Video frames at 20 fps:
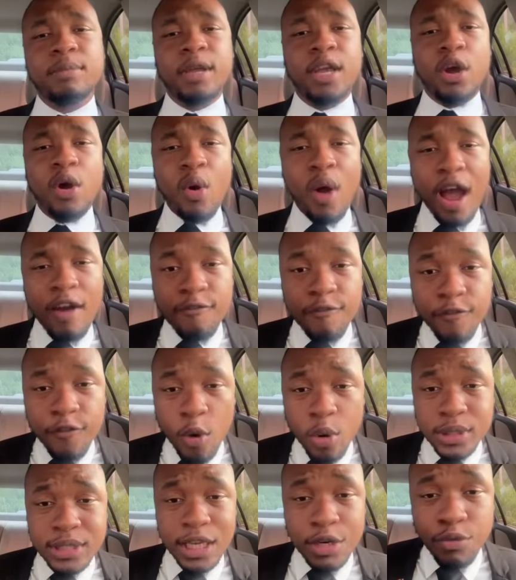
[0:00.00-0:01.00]
and Tobago have
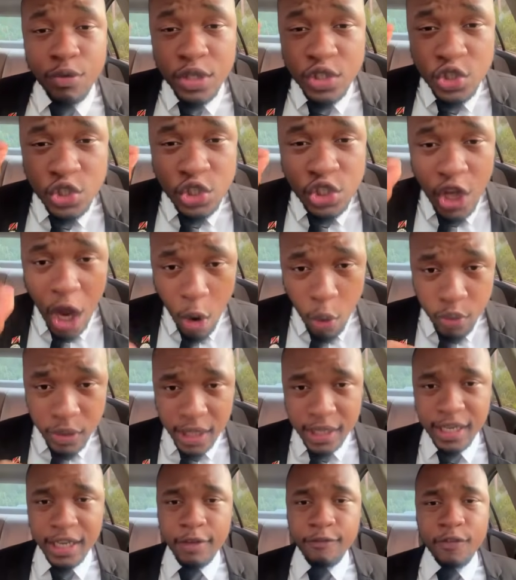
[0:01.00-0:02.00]
voted
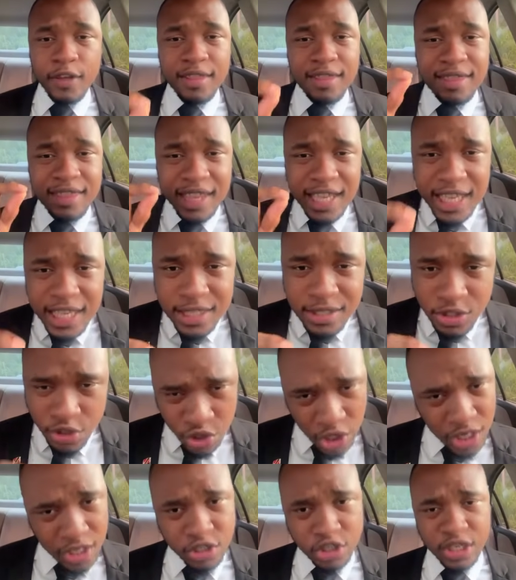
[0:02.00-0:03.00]
resoundingly for these
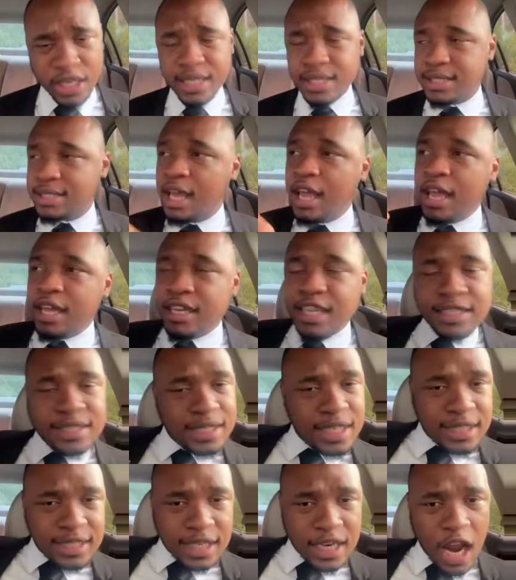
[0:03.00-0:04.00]
changes. The
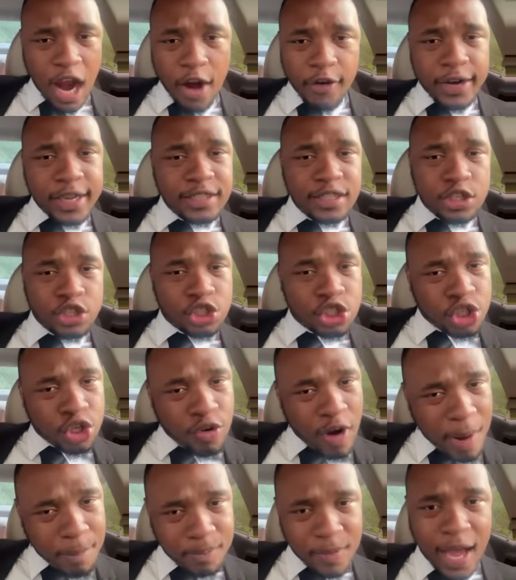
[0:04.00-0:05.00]
TTRA to
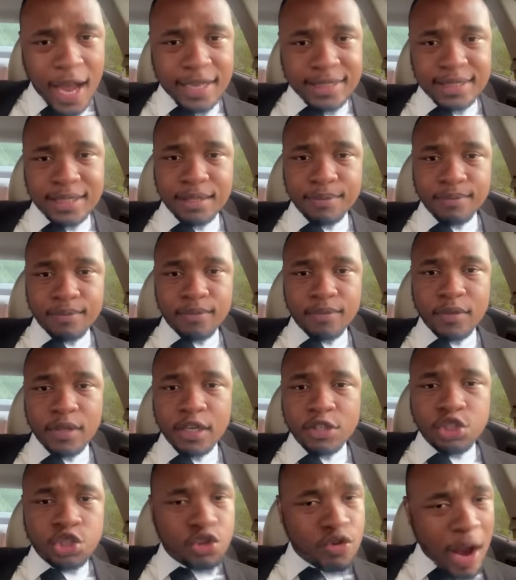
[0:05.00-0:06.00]
scrap that.
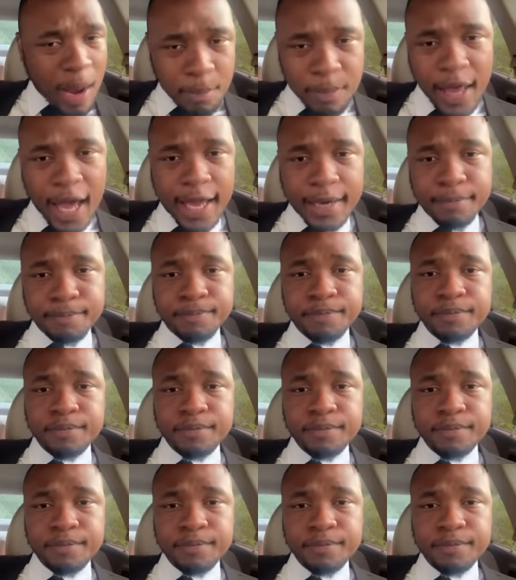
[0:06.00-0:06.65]
Scrap that.